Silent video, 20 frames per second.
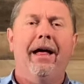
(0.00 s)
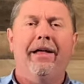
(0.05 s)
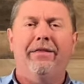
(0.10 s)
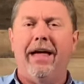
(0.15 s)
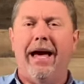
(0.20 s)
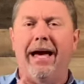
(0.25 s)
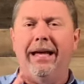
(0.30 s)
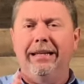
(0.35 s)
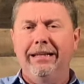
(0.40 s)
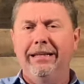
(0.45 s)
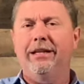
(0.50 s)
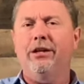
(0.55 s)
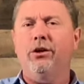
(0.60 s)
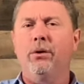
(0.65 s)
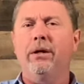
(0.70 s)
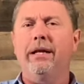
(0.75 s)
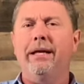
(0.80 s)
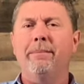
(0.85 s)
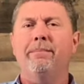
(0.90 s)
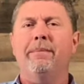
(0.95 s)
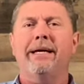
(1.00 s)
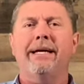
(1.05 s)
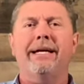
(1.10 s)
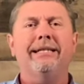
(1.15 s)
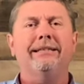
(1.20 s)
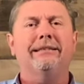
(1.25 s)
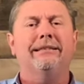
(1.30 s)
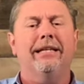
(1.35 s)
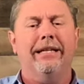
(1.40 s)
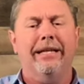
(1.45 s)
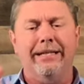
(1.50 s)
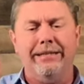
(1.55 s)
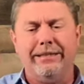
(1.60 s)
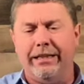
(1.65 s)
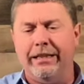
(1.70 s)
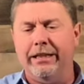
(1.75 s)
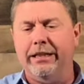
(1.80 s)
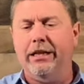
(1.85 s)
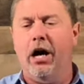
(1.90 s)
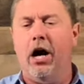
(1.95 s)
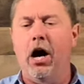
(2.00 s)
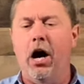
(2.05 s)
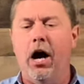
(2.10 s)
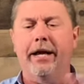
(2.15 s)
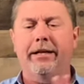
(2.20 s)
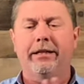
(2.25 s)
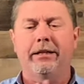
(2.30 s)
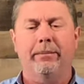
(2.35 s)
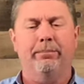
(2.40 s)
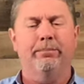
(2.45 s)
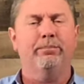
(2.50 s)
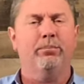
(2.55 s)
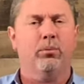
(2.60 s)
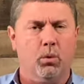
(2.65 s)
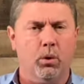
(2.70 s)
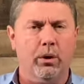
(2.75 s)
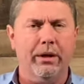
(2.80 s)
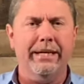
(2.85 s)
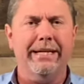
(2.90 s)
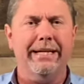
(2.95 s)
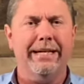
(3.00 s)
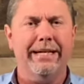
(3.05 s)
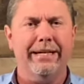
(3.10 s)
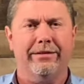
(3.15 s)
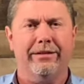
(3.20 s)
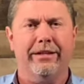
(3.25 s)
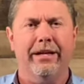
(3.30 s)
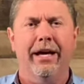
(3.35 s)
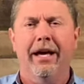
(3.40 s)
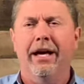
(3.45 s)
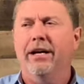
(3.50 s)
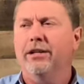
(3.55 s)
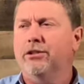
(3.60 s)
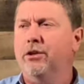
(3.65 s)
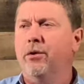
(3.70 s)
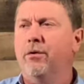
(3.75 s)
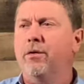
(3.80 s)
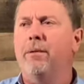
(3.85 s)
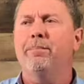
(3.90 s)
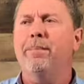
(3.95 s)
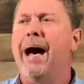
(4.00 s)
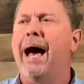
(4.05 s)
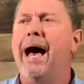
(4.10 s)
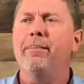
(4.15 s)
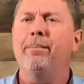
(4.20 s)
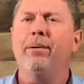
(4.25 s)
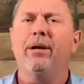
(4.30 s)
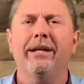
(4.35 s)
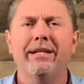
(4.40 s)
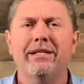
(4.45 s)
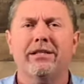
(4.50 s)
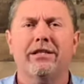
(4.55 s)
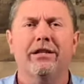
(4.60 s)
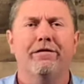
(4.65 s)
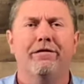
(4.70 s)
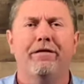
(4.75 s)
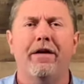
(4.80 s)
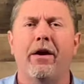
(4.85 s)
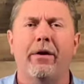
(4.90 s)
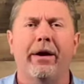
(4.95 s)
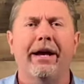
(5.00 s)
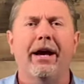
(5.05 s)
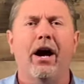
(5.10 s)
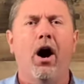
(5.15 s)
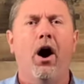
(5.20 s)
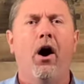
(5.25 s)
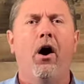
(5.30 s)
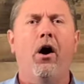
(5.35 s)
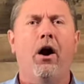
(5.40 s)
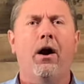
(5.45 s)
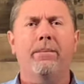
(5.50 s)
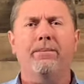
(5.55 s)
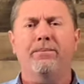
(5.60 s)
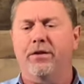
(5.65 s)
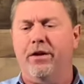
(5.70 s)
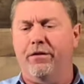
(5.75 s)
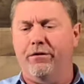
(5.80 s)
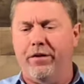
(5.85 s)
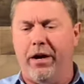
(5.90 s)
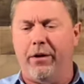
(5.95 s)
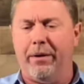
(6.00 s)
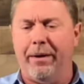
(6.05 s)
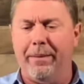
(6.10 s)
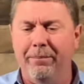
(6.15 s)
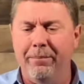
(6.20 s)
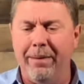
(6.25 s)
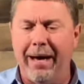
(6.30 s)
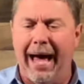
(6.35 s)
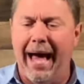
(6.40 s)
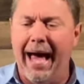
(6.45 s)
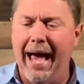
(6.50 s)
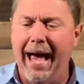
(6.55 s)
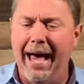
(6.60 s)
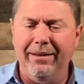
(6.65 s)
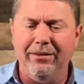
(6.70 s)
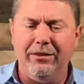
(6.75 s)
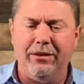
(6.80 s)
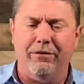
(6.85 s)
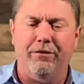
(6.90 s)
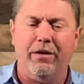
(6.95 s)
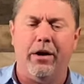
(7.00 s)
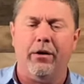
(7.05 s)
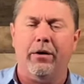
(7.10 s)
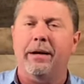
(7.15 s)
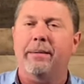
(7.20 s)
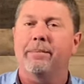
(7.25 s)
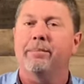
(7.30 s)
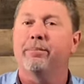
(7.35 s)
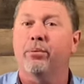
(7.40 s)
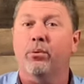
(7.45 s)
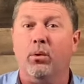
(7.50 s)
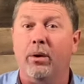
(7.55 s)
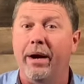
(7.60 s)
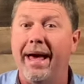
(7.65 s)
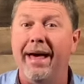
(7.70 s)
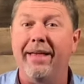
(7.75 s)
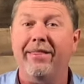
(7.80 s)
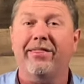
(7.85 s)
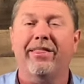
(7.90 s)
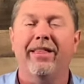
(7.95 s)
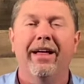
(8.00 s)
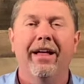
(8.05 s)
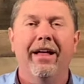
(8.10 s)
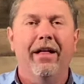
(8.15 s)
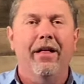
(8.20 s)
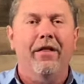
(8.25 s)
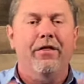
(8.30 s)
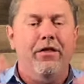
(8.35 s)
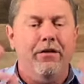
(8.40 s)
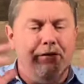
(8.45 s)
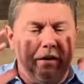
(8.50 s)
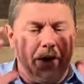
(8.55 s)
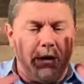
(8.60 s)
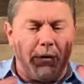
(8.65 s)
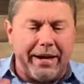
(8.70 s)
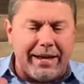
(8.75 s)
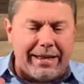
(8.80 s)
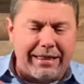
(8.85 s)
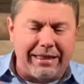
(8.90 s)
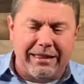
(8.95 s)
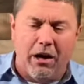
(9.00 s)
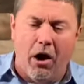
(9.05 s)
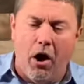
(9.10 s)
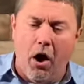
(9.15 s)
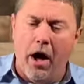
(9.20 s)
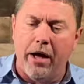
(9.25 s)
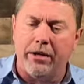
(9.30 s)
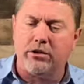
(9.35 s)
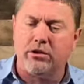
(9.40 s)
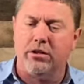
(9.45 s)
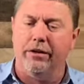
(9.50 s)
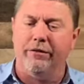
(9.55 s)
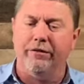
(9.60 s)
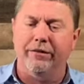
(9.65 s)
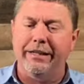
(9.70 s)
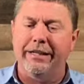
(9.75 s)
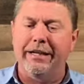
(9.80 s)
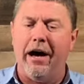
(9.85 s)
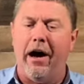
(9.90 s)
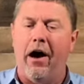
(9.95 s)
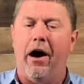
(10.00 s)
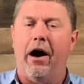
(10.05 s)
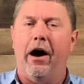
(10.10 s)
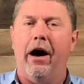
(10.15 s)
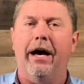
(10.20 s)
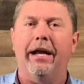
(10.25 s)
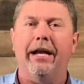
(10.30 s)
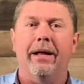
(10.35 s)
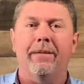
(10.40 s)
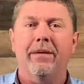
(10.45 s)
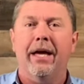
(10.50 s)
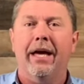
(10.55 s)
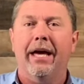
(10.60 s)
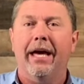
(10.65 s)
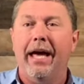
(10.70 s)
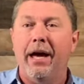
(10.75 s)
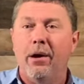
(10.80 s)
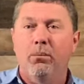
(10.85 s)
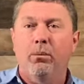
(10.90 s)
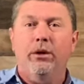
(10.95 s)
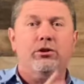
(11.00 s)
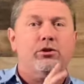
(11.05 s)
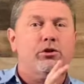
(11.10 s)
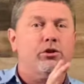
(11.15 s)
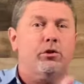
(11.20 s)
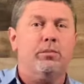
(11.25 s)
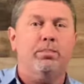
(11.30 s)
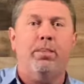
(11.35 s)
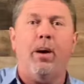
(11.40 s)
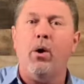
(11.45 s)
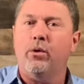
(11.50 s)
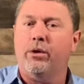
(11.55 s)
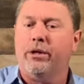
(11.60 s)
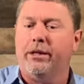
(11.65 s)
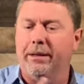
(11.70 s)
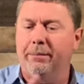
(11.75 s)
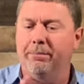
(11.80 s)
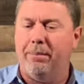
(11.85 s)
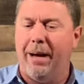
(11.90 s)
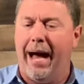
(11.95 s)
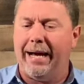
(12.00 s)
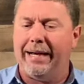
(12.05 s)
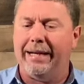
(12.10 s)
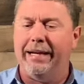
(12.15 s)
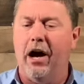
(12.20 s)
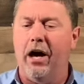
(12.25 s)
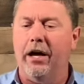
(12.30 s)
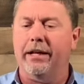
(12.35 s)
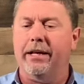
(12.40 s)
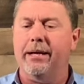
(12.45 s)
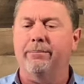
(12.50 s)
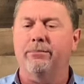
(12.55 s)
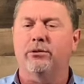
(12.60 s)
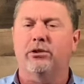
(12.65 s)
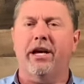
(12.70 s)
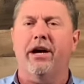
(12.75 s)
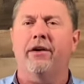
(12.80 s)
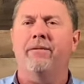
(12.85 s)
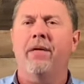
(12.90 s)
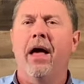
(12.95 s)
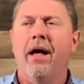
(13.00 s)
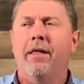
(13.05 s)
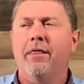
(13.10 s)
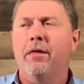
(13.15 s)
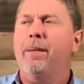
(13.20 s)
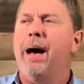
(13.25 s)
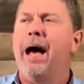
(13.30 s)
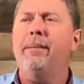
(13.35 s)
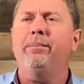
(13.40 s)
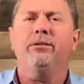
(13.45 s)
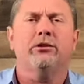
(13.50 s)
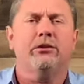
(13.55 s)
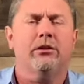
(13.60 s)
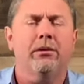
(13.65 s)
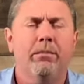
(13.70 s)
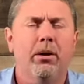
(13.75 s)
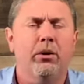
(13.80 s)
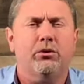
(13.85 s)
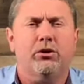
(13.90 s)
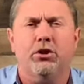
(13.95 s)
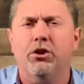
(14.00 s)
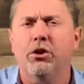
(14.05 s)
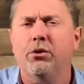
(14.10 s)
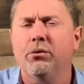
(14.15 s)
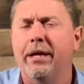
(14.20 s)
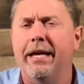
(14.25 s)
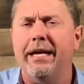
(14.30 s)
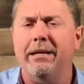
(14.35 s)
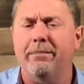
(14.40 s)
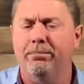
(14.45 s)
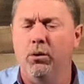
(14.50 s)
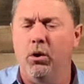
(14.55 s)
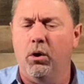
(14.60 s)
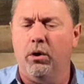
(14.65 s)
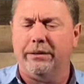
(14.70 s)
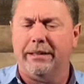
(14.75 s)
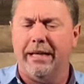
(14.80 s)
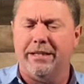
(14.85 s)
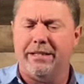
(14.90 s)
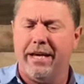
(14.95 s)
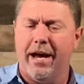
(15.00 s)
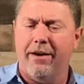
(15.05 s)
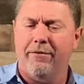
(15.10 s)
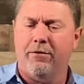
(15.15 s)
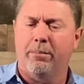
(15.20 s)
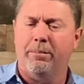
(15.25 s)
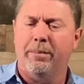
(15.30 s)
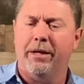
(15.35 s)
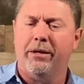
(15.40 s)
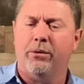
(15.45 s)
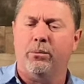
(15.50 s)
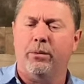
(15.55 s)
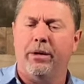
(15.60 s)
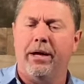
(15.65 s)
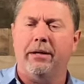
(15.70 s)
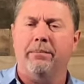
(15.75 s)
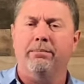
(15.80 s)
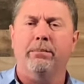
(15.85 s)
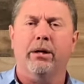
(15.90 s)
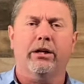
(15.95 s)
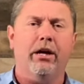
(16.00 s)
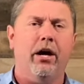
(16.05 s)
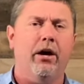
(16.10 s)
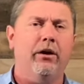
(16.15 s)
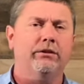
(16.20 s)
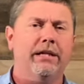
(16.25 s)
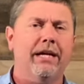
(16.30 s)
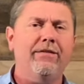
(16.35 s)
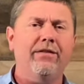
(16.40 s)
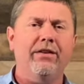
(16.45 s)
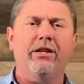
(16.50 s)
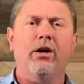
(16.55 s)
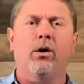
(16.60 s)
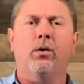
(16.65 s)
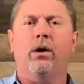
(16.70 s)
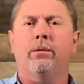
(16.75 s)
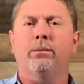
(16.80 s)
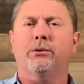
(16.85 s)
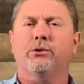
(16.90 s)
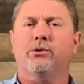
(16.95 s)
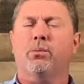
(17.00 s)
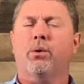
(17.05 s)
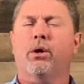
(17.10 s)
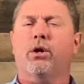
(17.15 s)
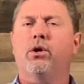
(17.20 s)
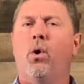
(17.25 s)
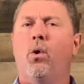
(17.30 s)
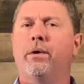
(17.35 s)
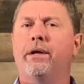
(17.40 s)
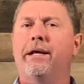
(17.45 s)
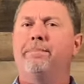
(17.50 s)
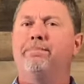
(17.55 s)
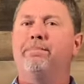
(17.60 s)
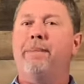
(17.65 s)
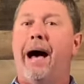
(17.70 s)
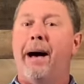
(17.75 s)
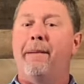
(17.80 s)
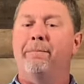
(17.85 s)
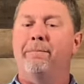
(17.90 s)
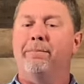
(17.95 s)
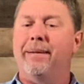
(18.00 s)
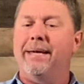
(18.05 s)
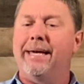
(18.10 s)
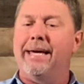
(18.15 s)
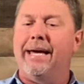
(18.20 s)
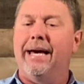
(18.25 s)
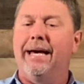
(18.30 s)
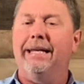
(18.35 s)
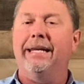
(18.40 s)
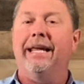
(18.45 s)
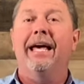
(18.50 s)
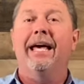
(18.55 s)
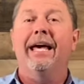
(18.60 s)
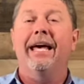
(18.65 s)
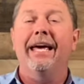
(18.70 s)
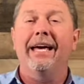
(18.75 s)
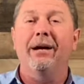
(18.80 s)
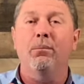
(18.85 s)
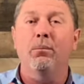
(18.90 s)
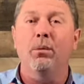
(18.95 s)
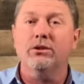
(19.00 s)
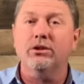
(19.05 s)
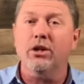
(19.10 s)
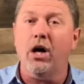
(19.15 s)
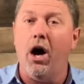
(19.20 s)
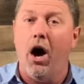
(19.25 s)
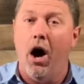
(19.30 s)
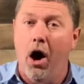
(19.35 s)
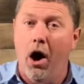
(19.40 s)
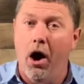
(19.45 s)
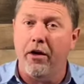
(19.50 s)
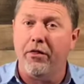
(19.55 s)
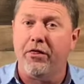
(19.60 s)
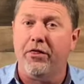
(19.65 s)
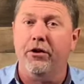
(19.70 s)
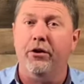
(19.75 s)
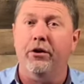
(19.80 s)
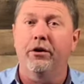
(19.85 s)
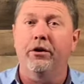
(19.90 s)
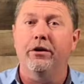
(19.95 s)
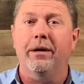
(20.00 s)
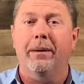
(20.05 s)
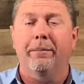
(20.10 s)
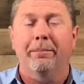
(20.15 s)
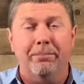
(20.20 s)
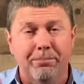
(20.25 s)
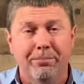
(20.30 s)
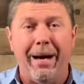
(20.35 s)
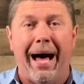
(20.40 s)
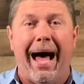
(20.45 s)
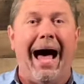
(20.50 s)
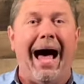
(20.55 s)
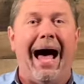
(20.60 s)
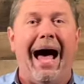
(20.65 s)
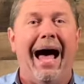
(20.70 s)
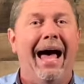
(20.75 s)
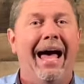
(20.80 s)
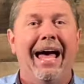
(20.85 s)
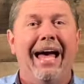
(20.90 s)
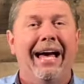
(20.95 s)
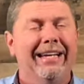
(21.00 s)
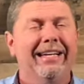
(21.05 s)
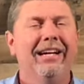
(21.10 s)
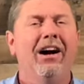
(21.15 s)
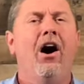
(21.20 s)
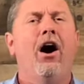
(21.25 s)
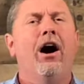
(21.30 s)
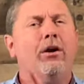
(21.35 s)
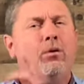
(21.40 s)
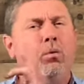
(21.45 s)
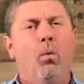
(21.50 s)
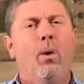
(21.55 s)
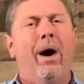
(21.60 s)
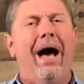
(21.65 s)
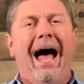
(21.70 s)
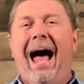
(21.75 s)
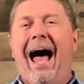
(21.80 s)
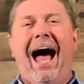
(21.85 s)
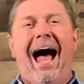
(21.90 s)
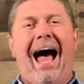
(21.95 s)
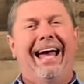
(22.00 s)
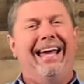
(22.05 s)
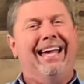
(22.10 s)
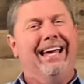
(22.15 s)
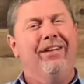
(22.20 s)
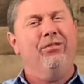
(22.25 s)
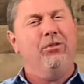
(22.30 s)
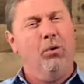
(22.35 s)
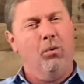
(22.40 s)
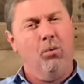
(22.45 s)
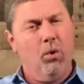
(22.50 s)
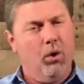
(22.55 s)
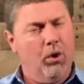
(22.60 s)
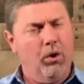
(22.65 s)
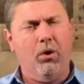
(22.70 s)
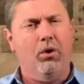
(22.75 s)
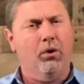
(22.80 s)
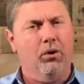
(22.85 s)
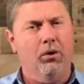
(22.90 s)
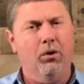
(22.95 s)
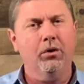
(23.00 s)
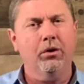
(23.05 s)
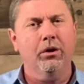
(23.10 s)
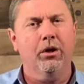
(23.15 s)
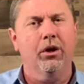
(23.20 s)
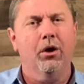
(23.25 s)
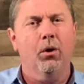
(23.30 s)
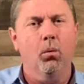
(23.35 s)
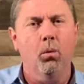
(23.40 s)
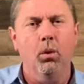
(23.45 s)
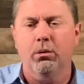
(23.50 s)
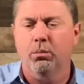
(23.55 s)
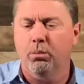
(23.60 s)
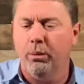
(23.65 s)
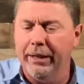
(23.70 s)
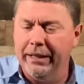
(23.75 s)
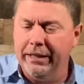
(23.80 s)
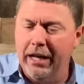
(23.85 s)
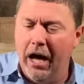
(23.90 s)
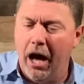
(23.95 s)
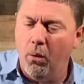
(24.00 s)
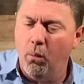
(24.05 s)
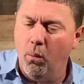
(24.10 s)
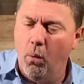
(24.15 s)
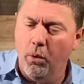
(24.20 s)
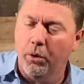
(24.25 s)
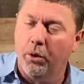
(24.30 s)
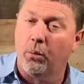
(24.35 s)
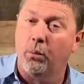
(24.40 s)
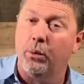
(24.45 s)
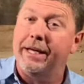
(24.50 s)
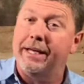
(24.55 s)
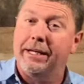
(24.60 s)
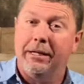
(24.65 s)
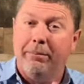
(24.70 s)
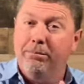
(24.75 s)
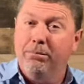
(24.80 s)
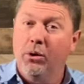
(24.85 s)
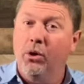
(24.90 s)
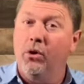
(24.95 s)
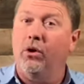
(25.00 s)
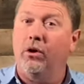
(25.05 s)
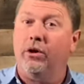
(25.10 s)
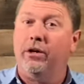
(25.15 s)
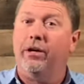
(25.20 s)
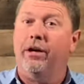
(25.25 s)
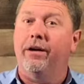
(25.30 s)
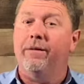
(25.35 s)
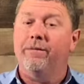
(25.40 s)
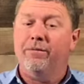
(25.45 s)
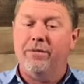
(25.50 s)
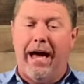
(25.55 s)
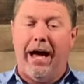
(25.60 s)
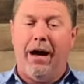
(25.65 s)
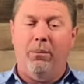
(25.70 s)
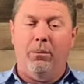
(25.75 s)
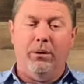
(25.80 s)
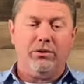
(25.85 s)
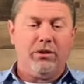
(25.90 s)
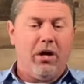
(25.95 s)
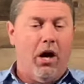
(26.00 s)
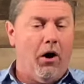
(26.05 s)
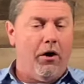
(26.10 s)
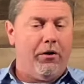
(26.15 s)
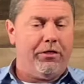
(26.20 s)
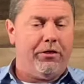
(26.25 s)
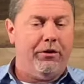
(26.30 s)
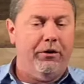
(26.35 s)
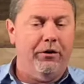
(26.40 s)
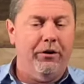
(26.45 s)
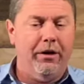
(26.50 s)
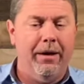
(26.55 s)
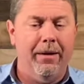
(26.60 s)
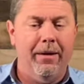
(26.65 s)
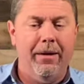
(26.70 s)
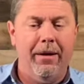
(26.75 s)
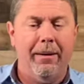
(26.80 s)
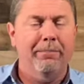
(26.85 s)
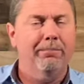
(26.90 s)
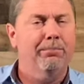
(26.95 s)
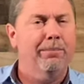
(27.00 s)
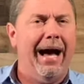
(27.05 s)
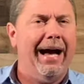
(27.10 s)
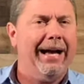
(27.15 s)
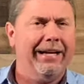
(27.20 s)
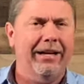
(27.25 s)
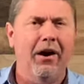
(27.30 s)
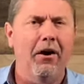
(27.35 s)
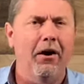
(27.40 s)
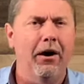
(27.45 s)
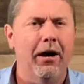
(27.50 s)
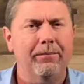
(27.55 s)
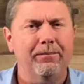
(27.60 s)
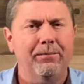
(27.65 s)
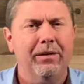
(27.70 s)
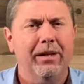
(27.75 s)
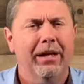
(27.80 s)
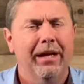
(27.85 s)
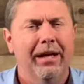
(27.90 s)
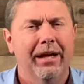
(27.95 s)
That literally means it is God breathed. So the Bible is the very heart, the very mind, the very breath, the very thoughts of God. It was spoken by God Himself. The Bible is the most unique book that's ever been written because even though it was recorded by men, it was authored by God. Why in the world would we not want to read a book that was authored by God?